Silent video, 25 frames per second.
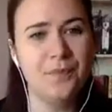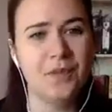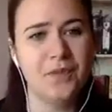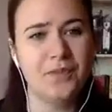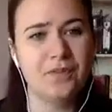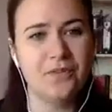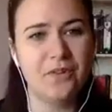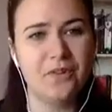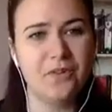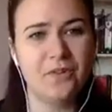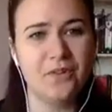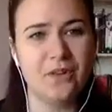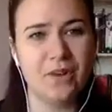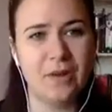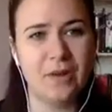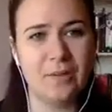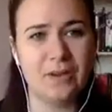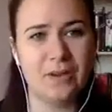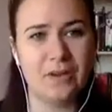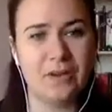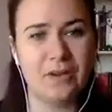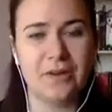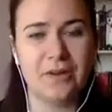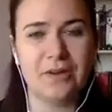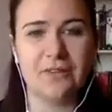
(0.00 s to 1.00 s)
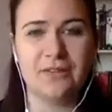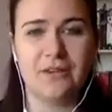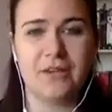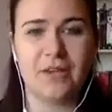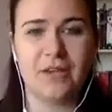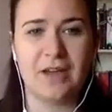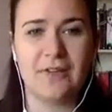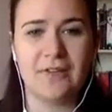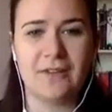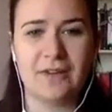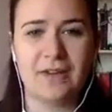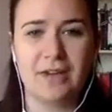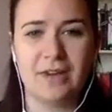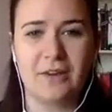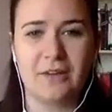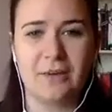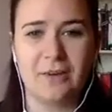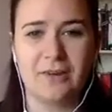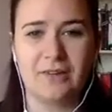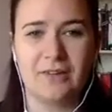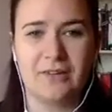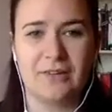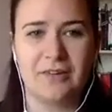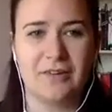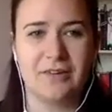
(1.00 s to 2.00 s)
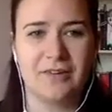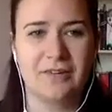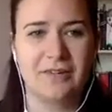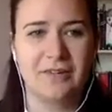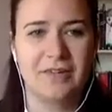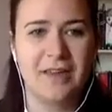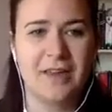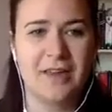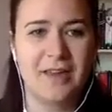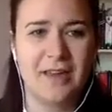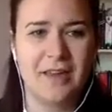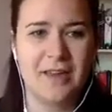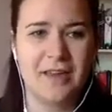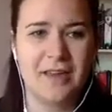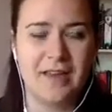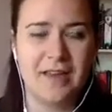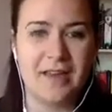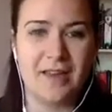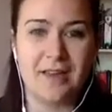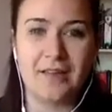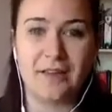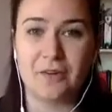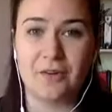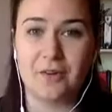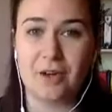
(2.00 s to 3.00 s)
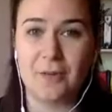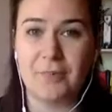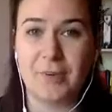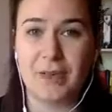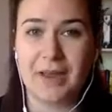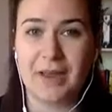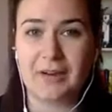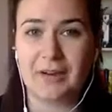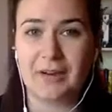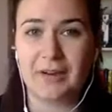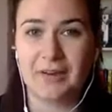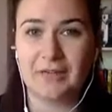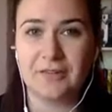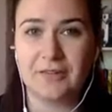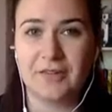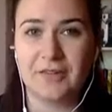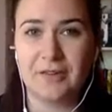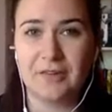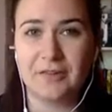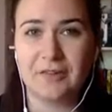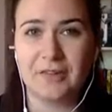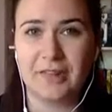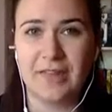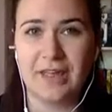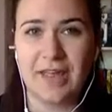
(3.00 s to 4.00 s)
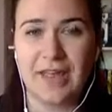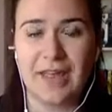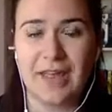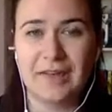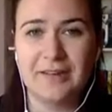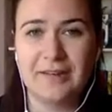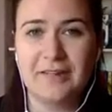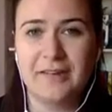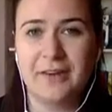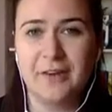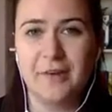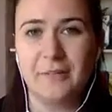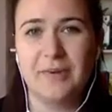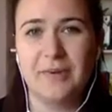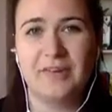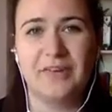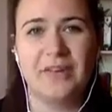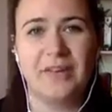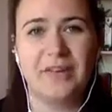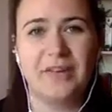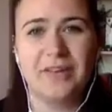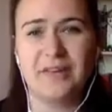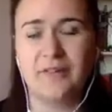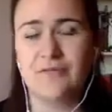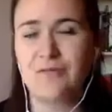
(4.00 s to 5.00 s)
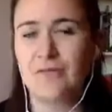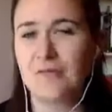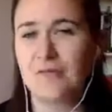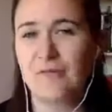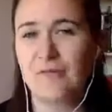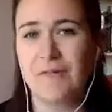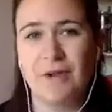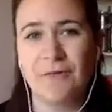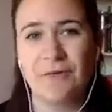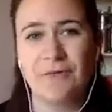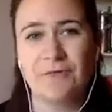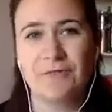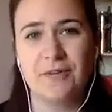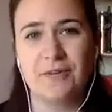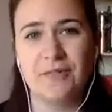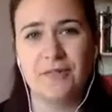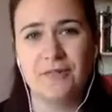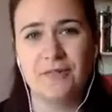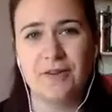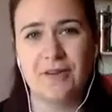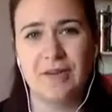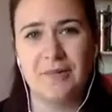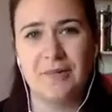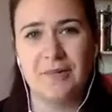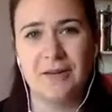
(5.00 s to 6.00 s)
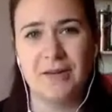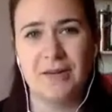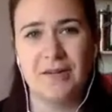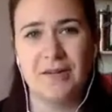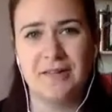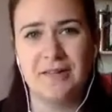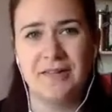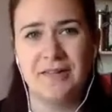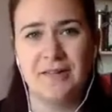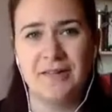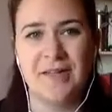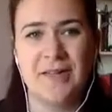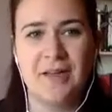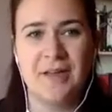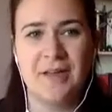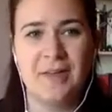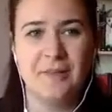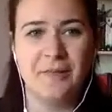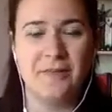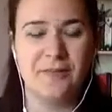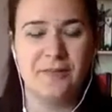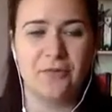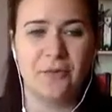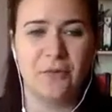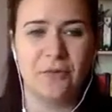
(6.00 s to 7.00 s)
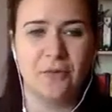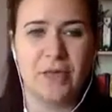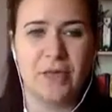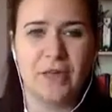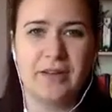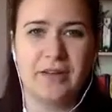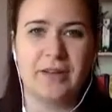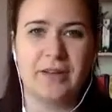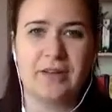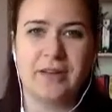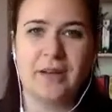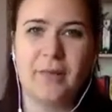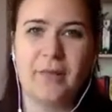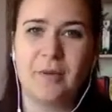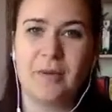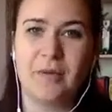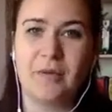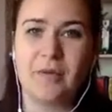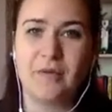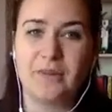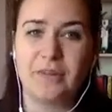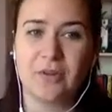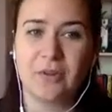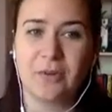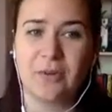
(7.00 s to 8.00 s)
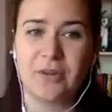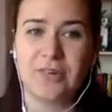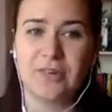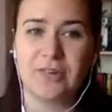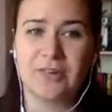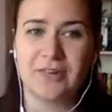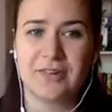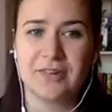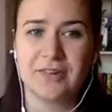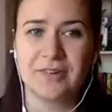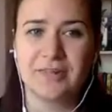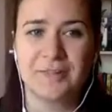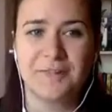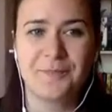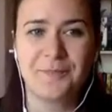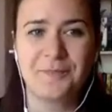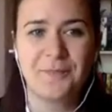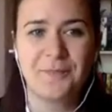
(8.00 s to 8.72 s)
So do let me know if you have any questions, and I'll come back and answer those at the end. I'll be chatting for around 15 minutes before then coming on to the questions.